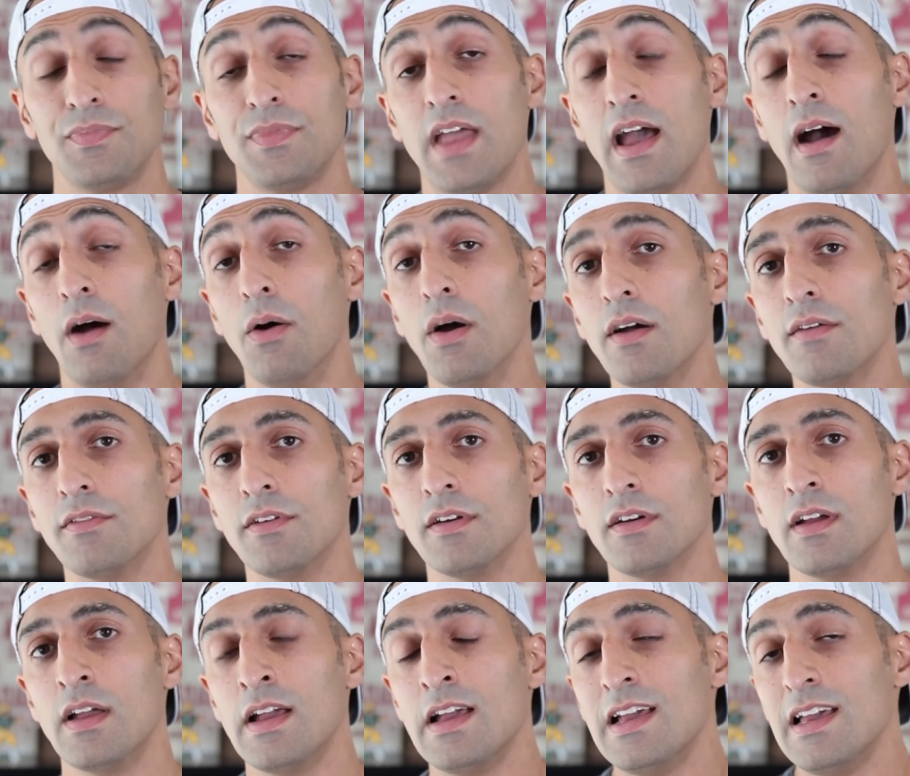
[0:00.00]

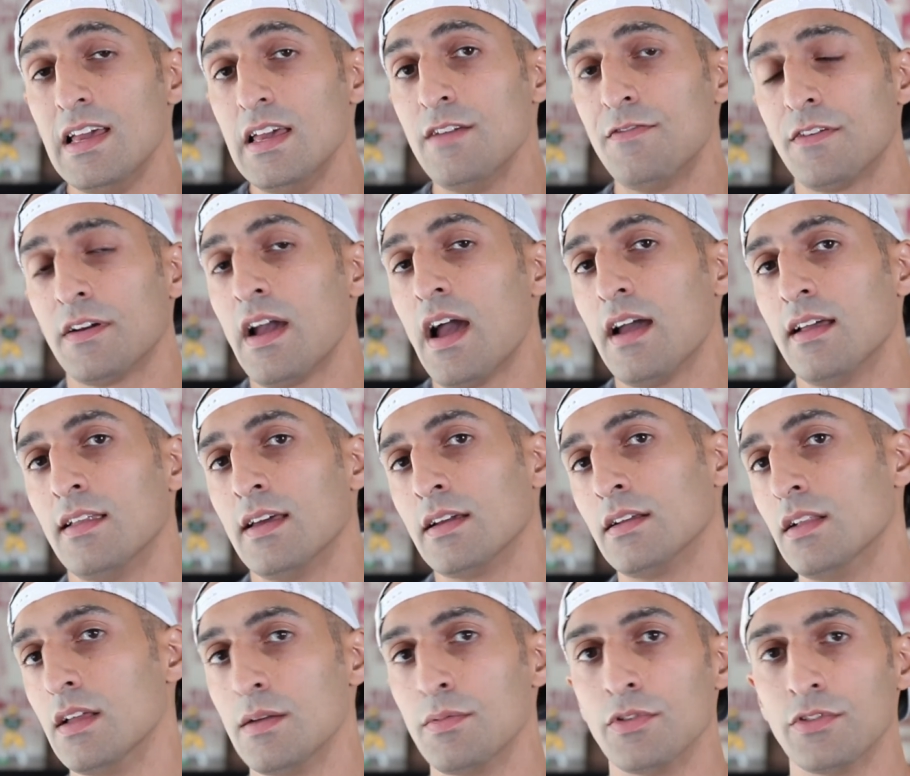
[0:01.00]
However, if a guy like
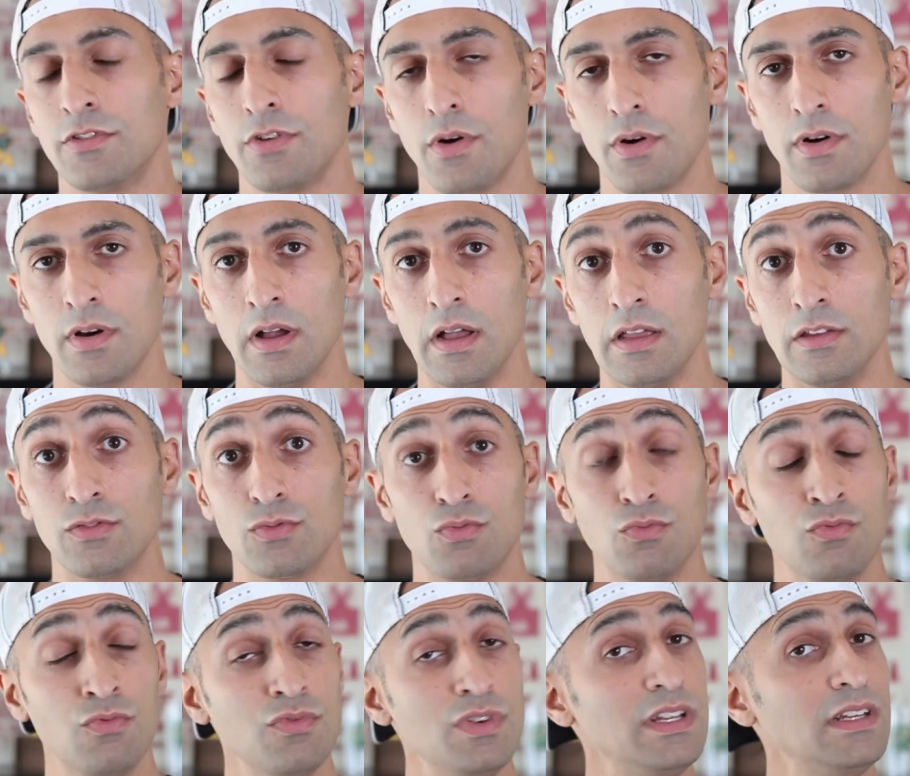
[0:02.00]
Gleyber Torres
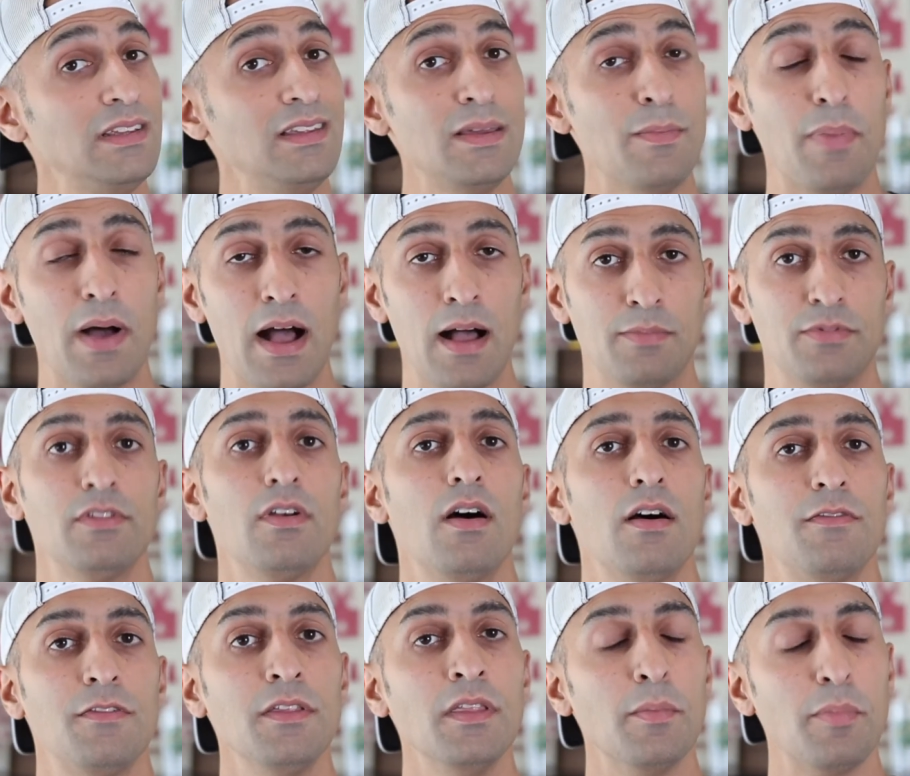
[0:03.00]
really pops
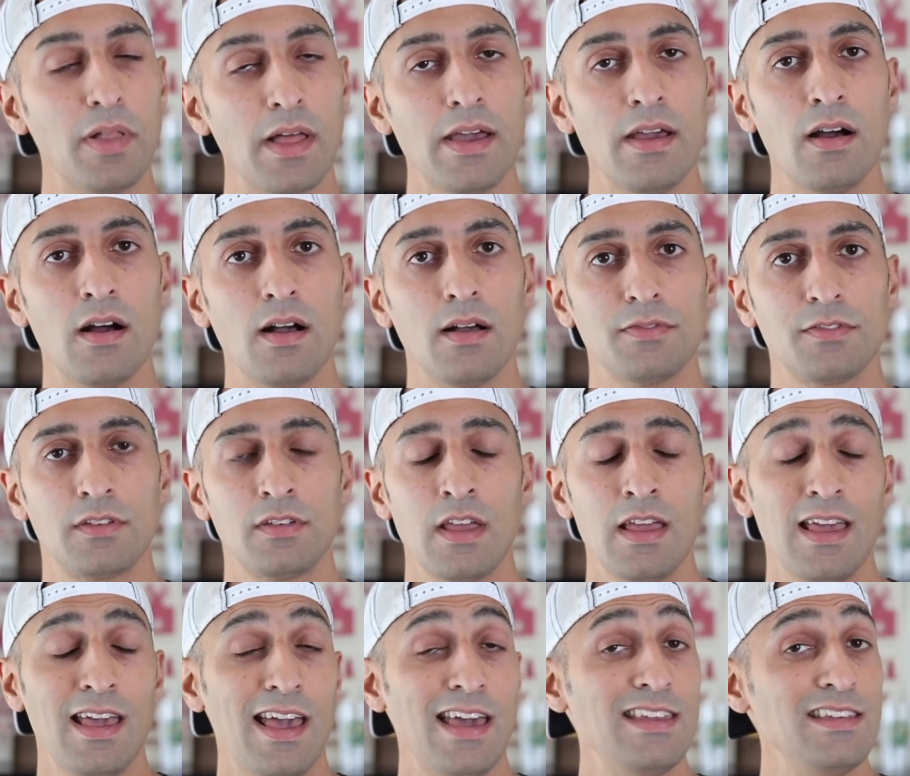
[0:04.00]
off in the playoffs
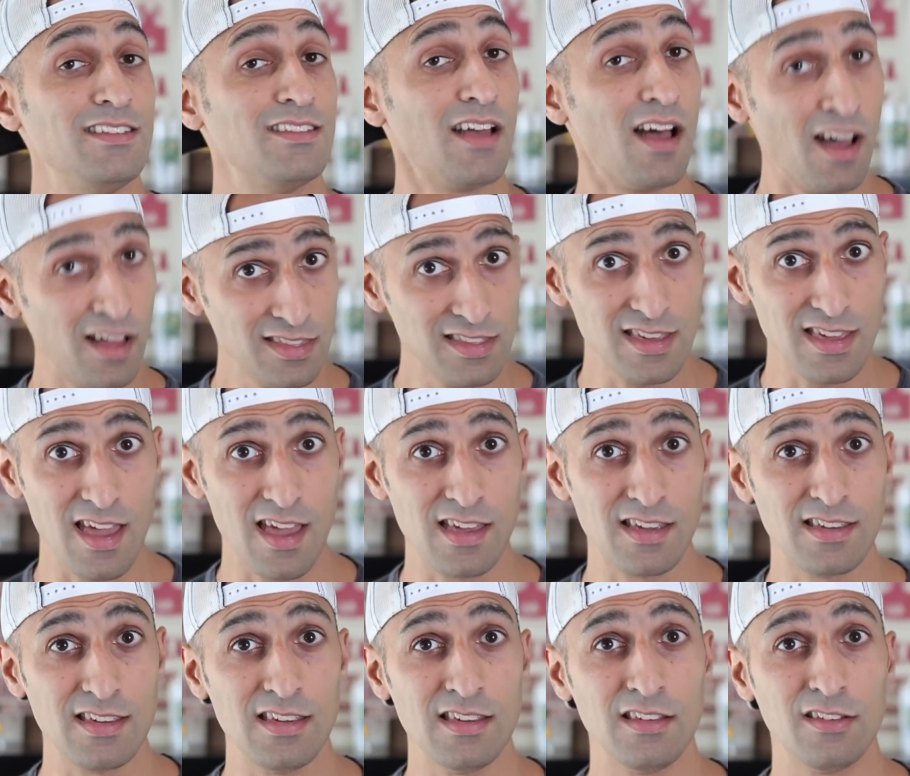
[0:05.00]
and he's on the
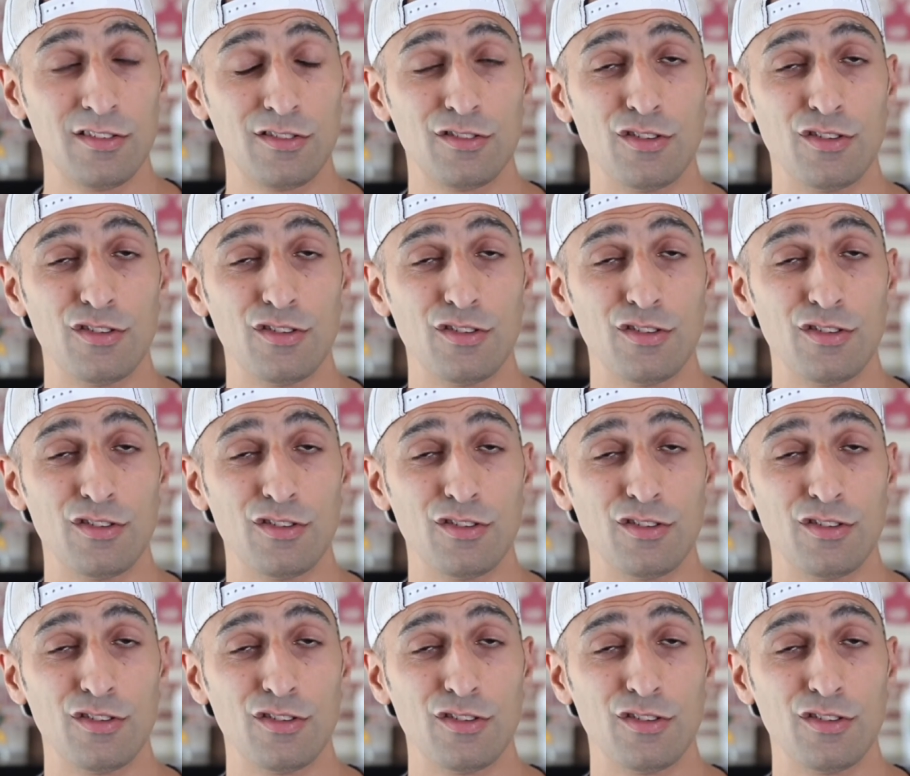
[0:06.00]
Yankees.